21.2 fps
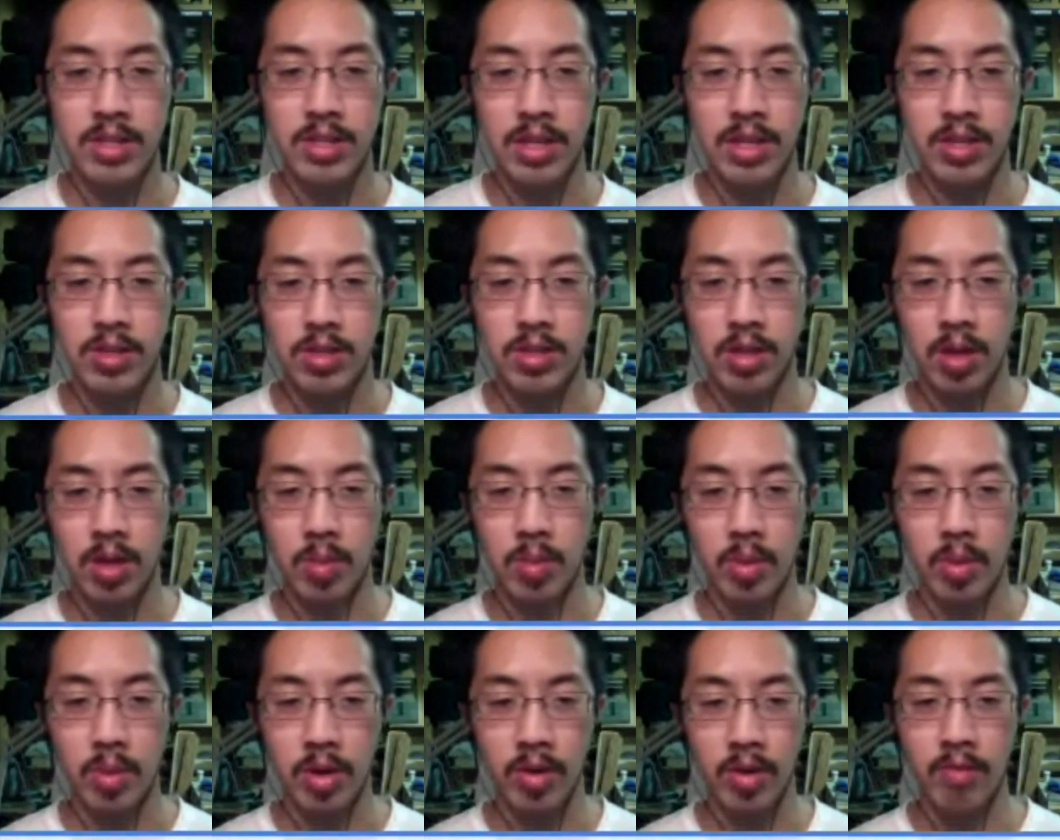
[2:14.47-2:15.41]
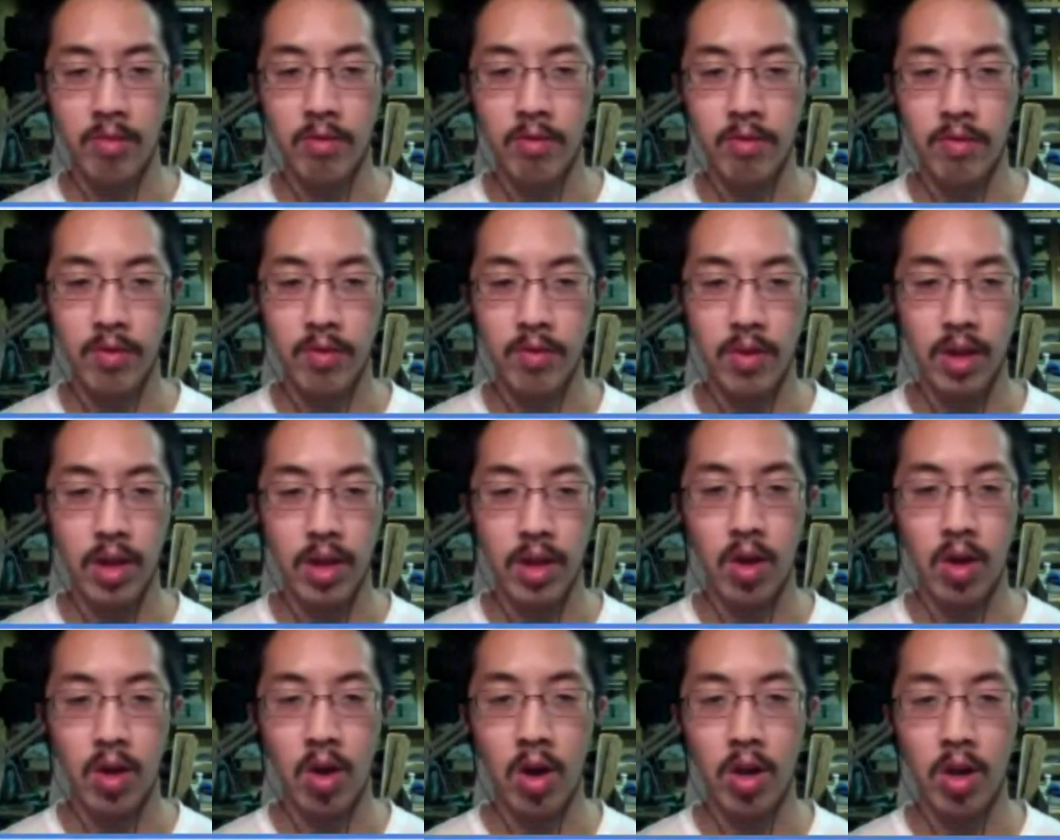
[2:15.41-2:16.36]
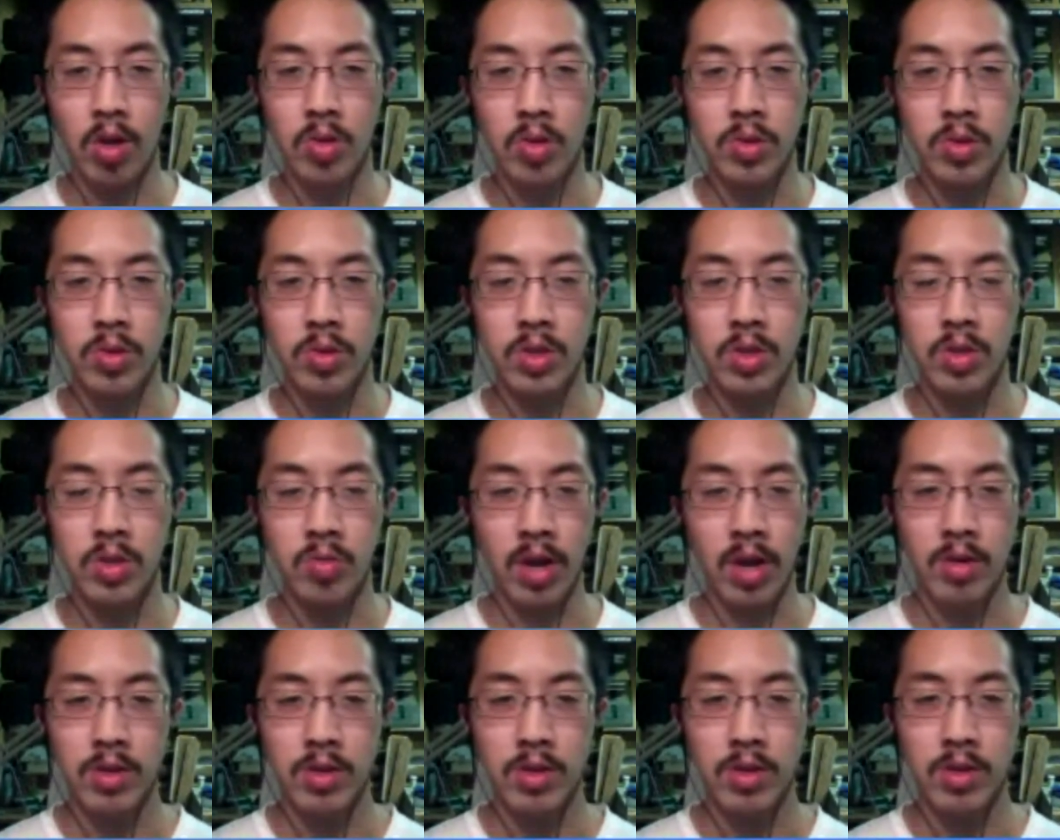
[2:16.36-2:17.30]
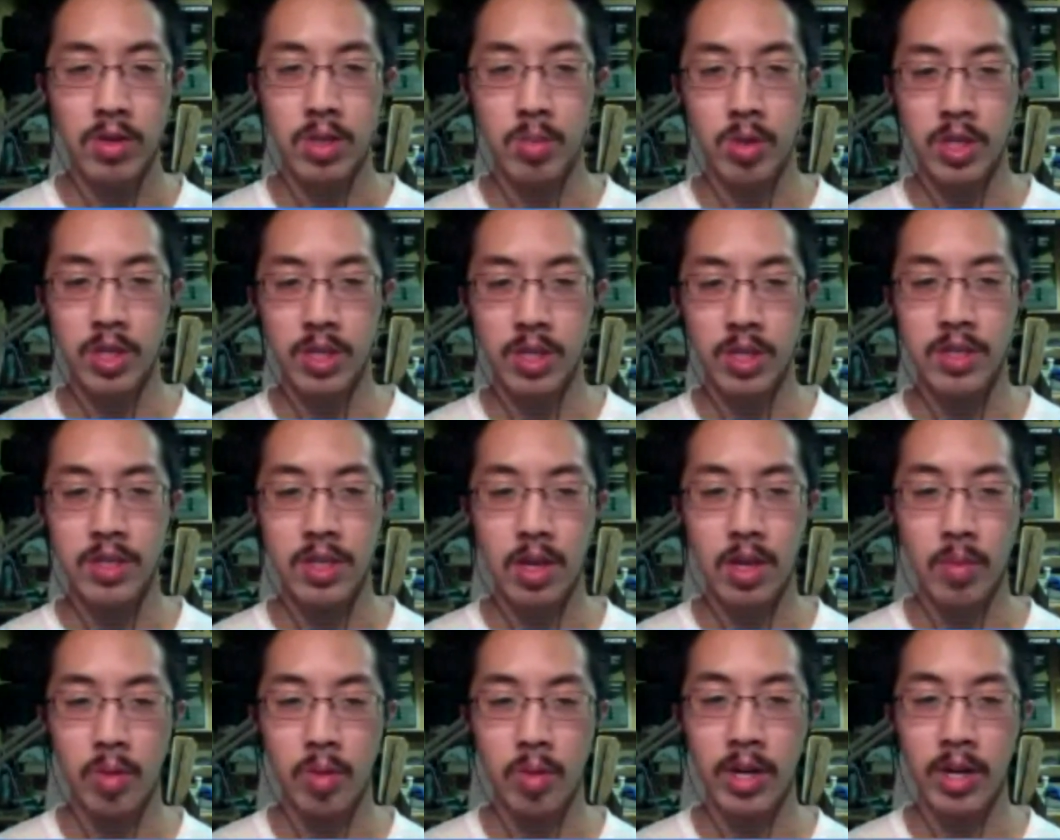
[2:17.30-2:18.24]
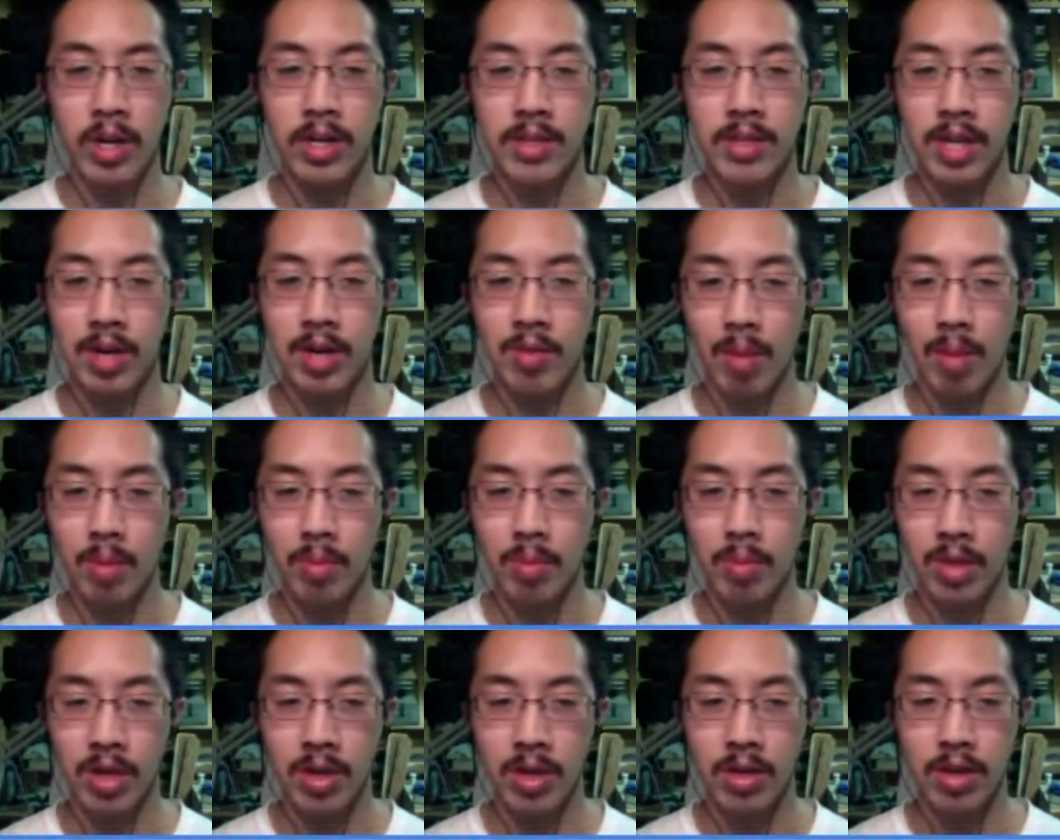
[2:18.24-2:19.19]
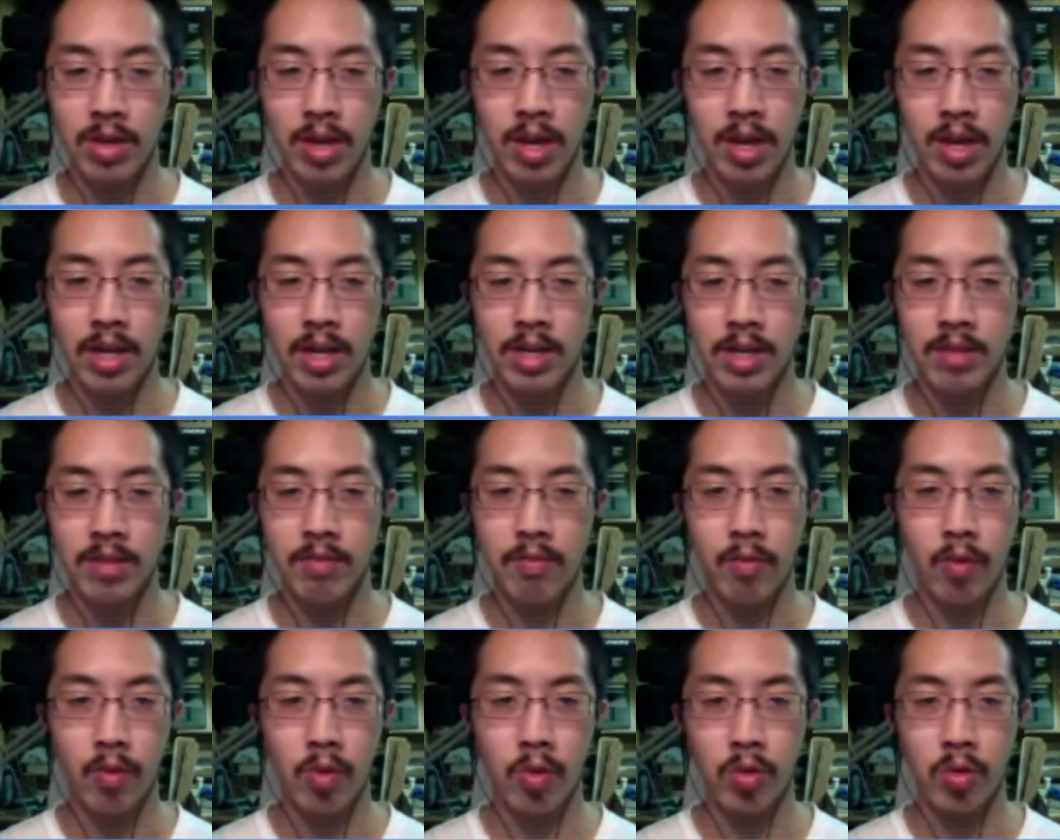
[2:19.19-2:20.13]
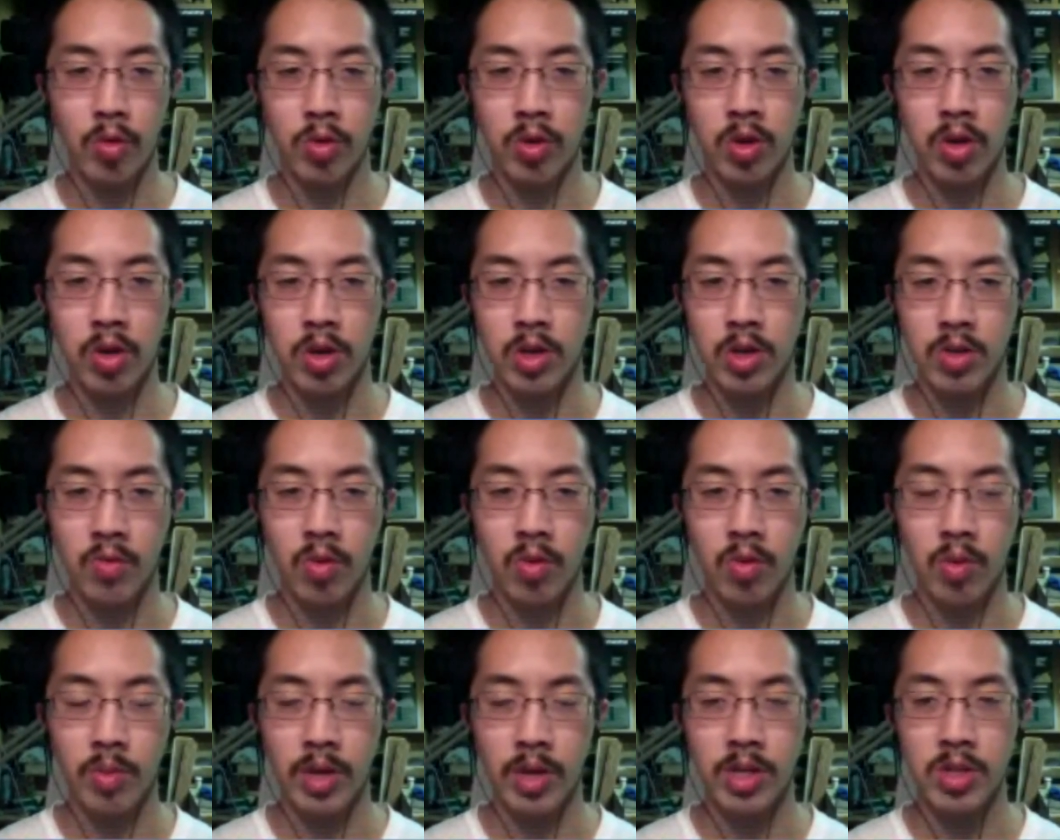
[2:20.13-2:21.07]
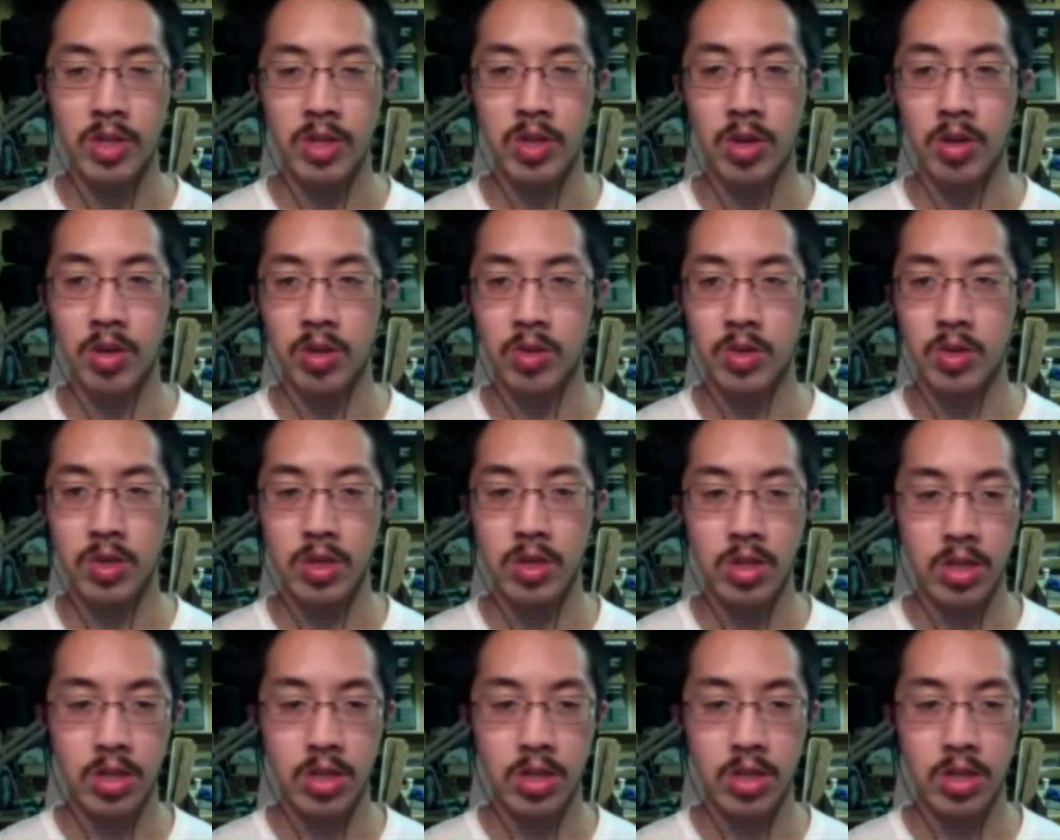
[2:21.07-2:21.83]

That's a pair of hollows and rounds, number sixes and number eights, and a rabbet plane, and four dogs, four bench dogs.